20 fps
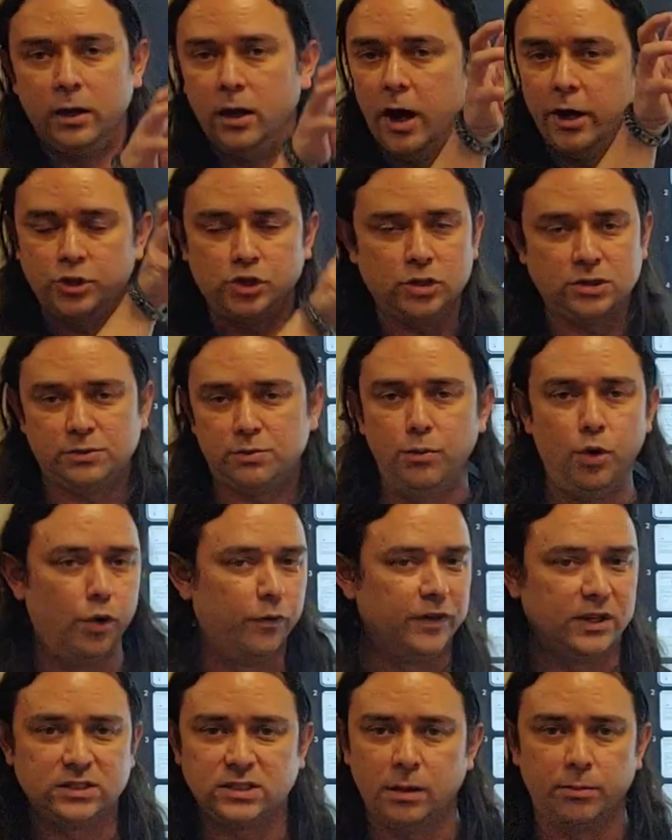not just
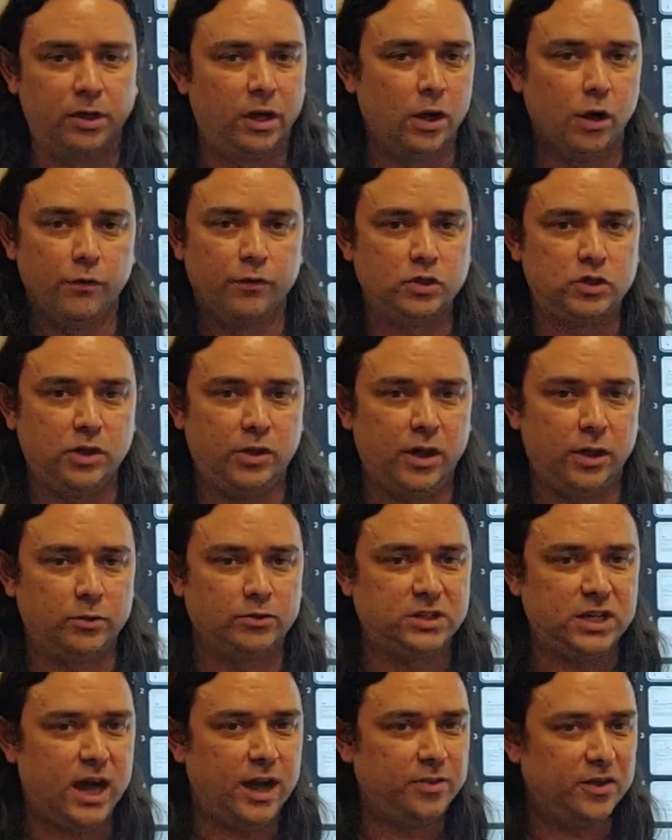moving something over to the other
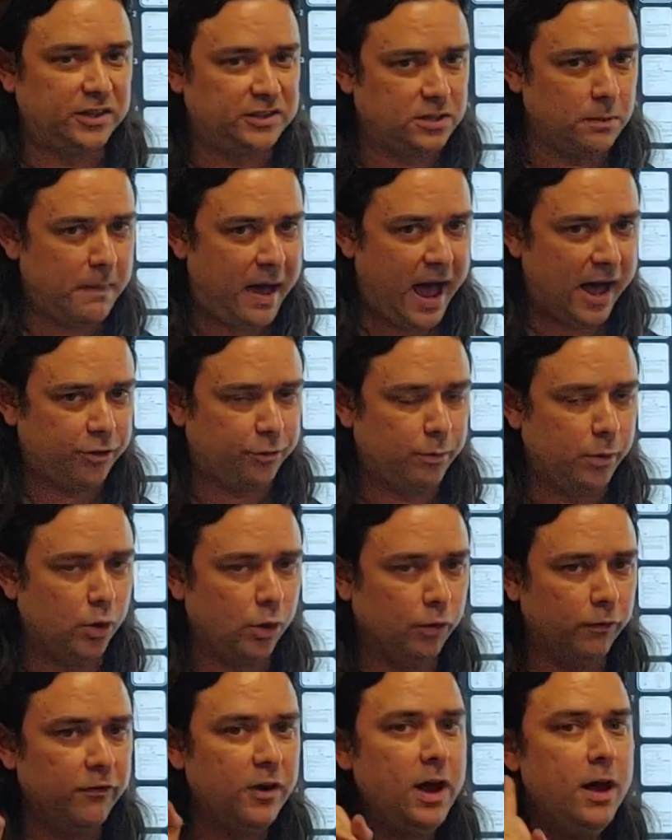side. That's a math
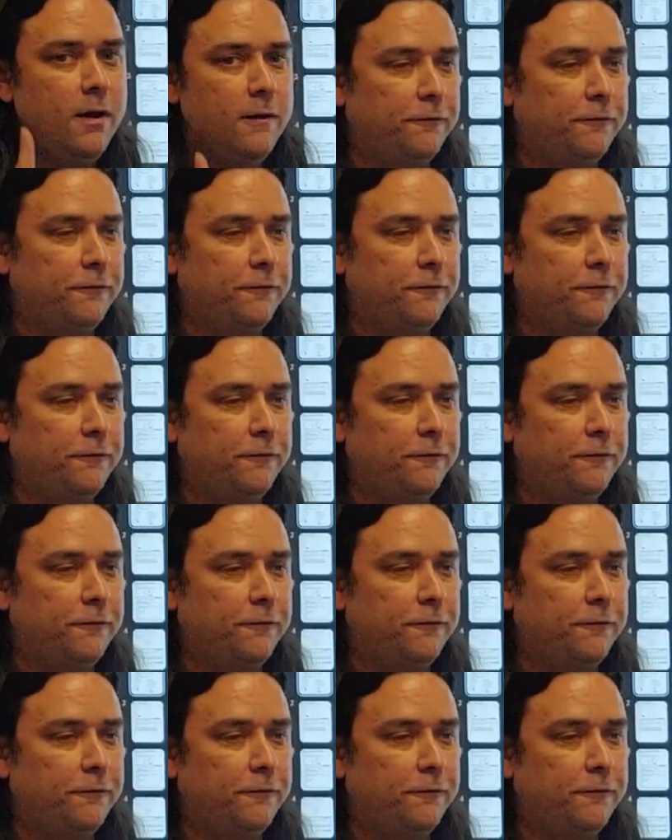move.